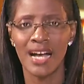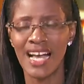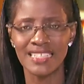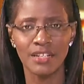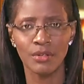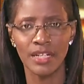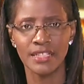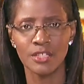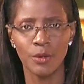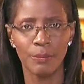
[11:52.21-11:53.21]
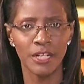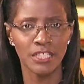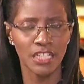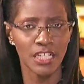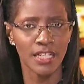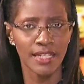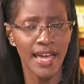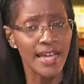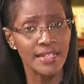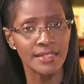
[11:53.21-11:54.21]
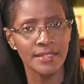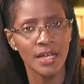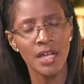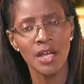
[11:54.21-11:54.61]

as it relates to a particular case.